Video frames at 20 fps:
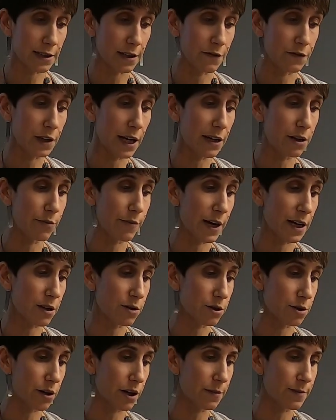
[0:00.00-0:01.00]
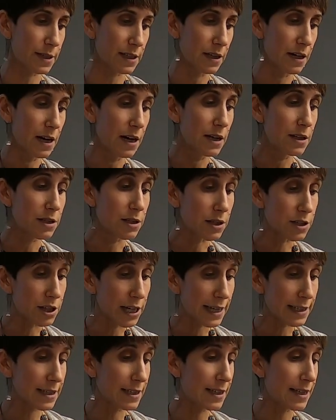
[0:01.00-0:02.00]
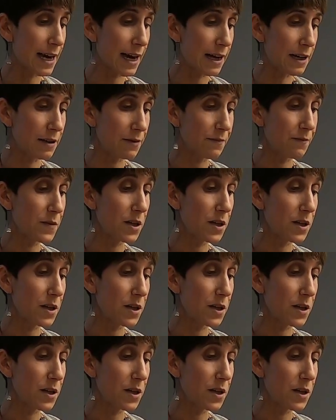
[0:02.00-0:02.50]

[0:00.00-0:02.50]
of later manuscripts, suggests that